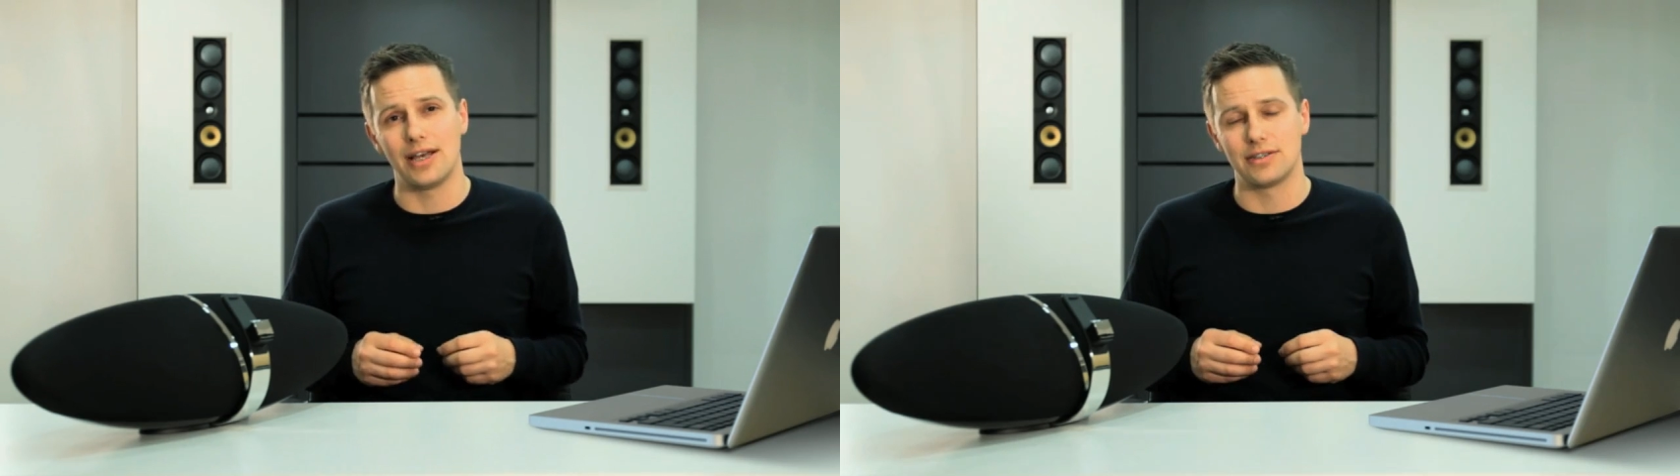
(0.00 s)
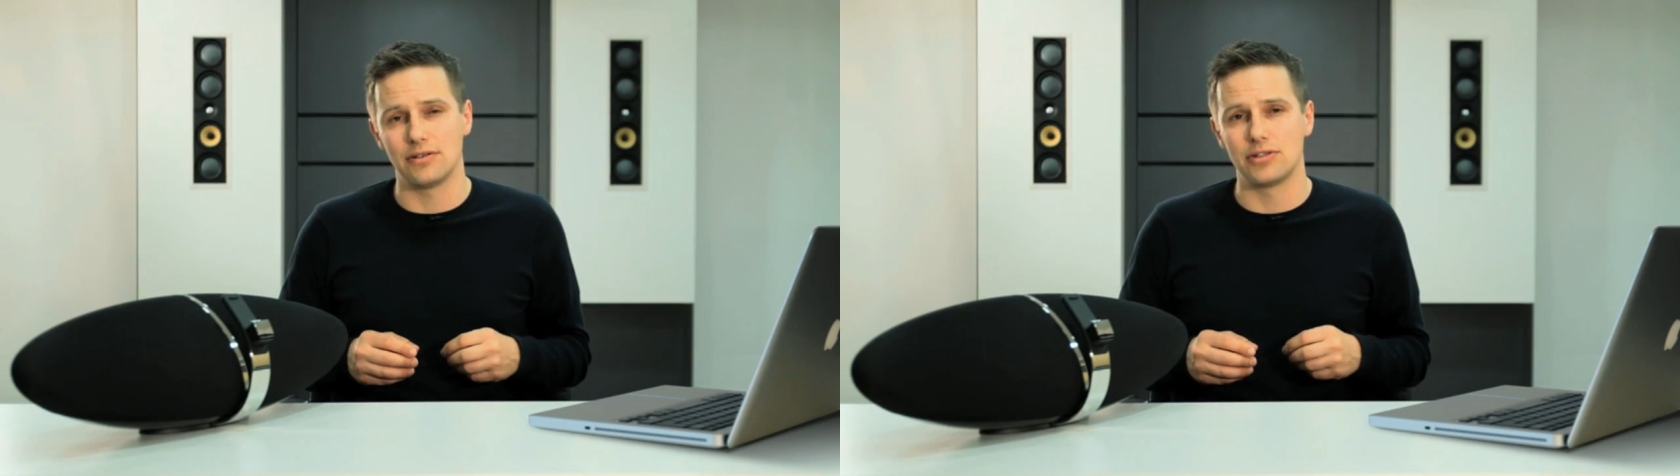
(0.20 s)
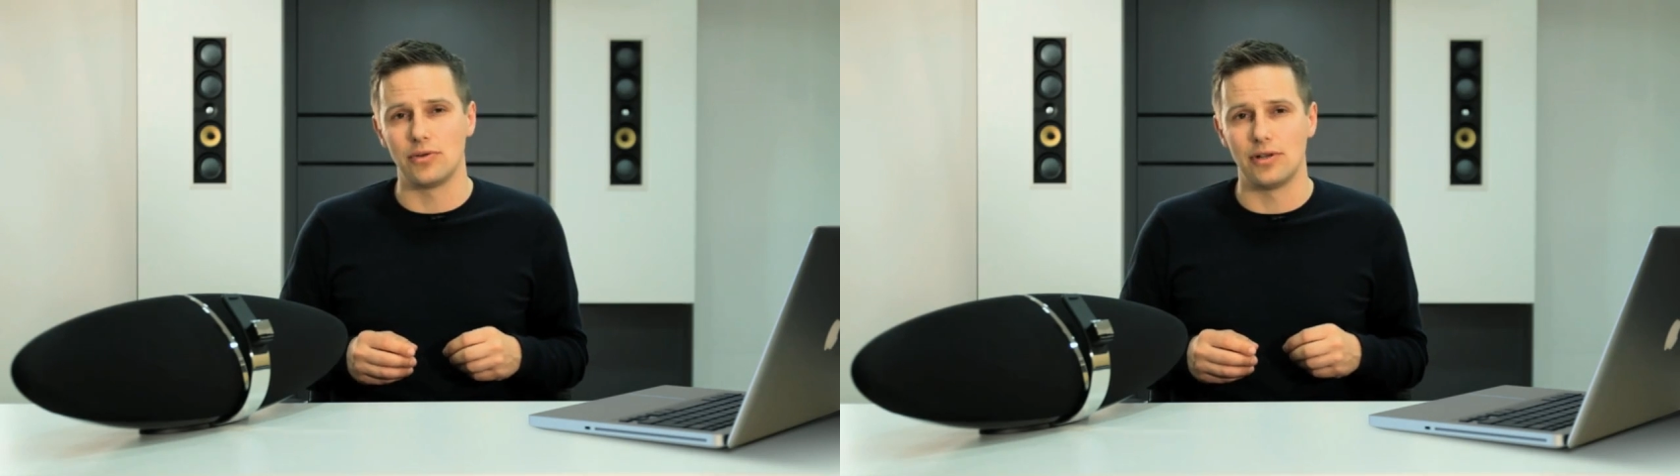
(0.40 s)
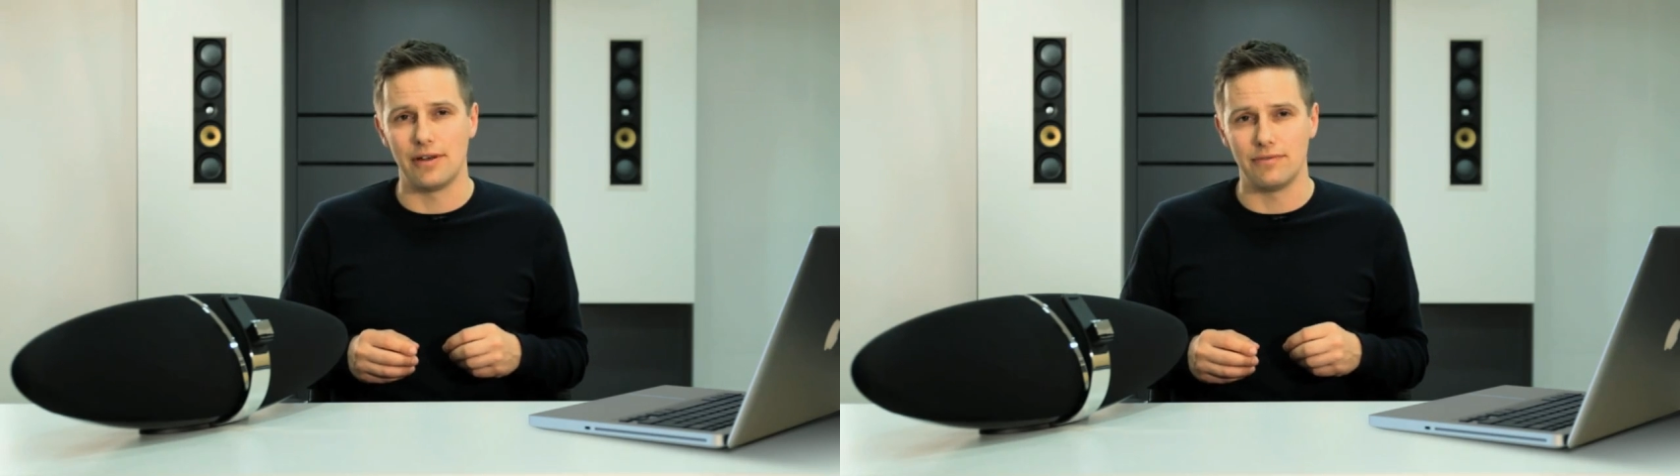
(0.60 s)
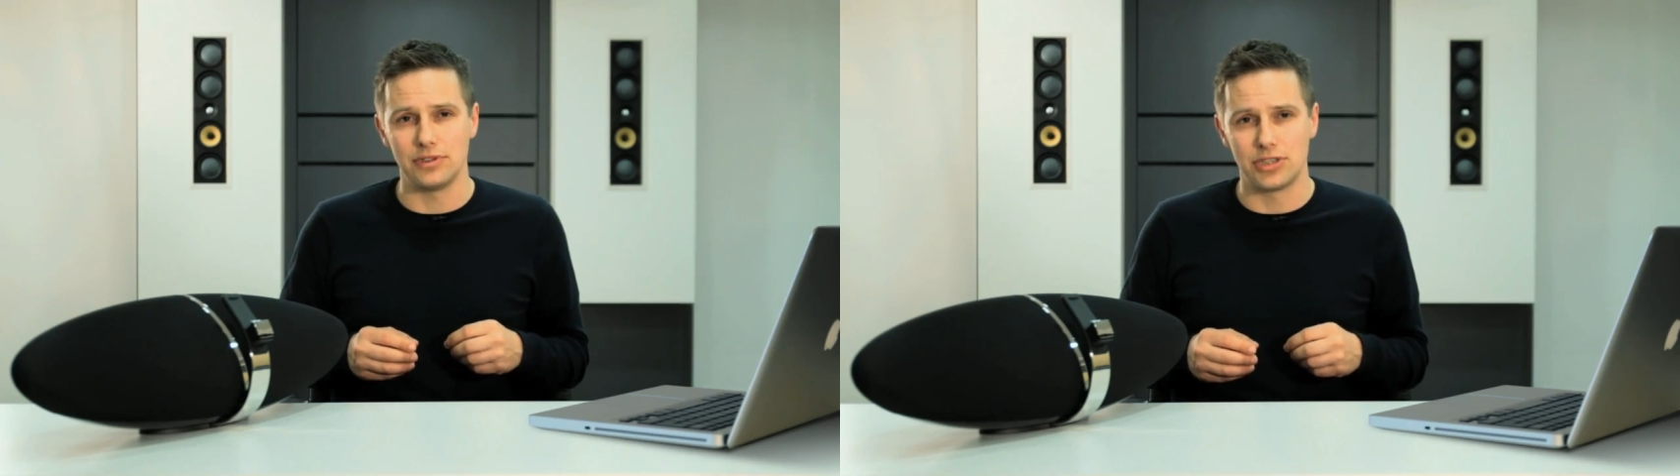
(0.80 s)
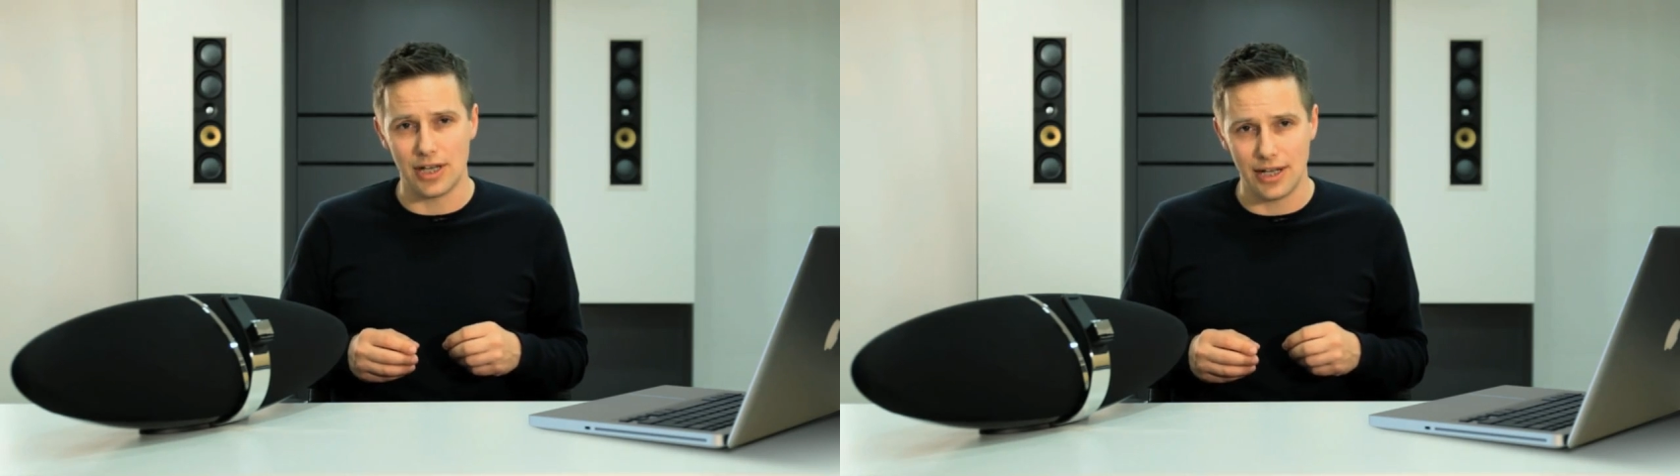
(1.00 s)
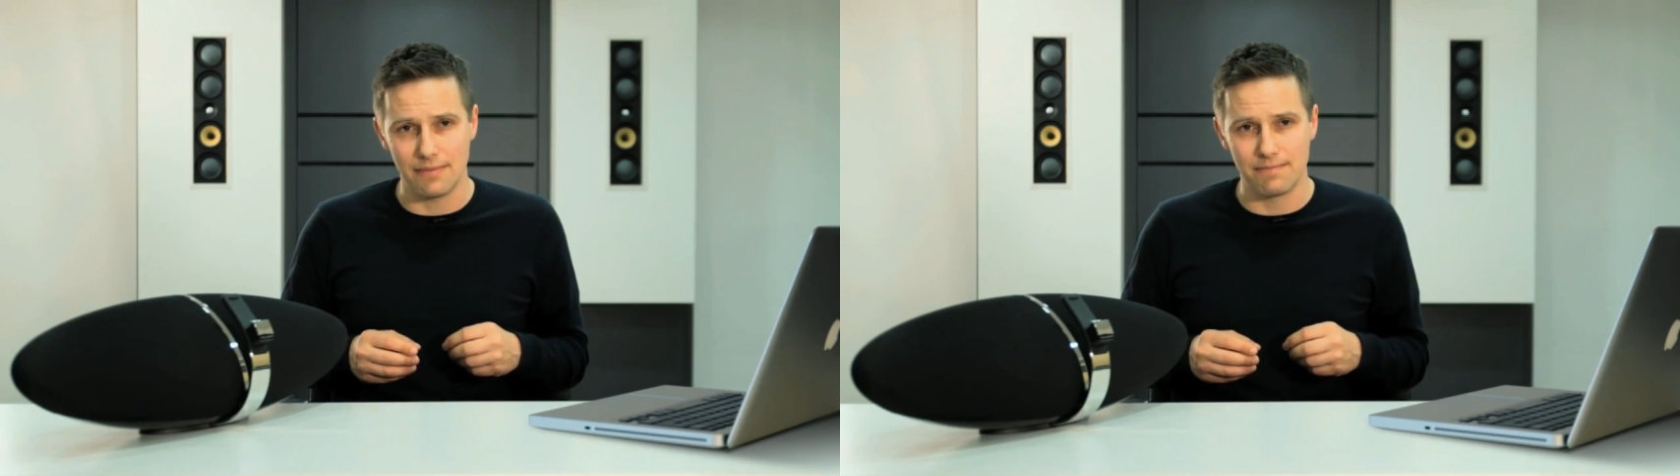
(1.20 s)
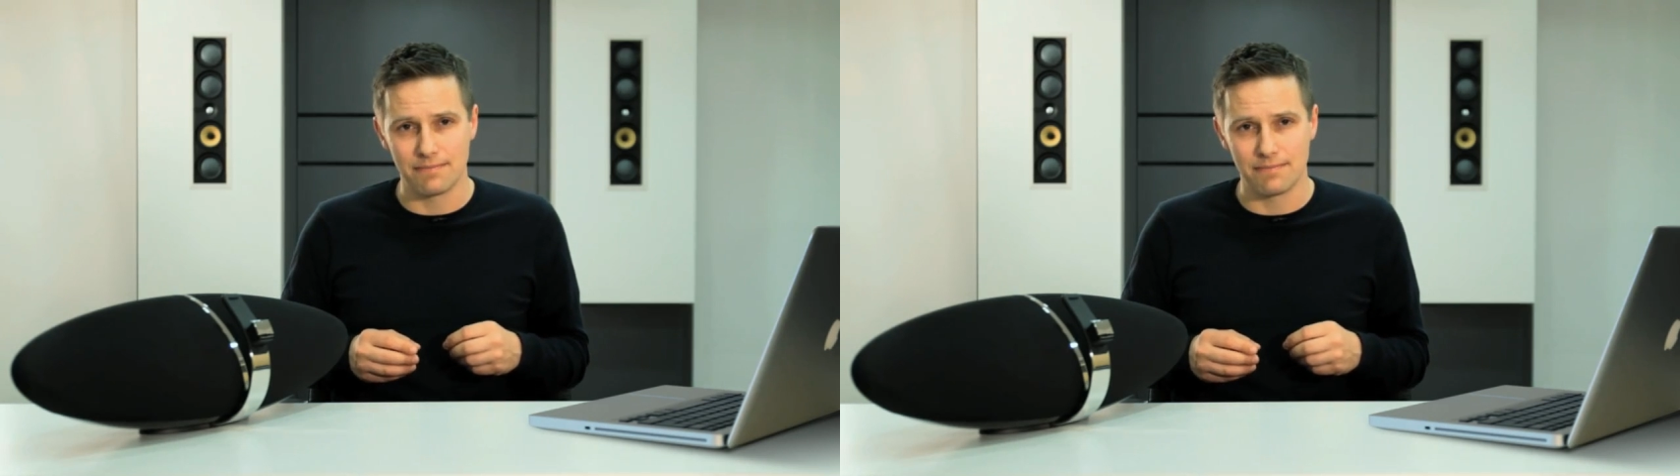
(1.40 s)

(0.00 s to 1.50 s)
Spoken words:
802.11g.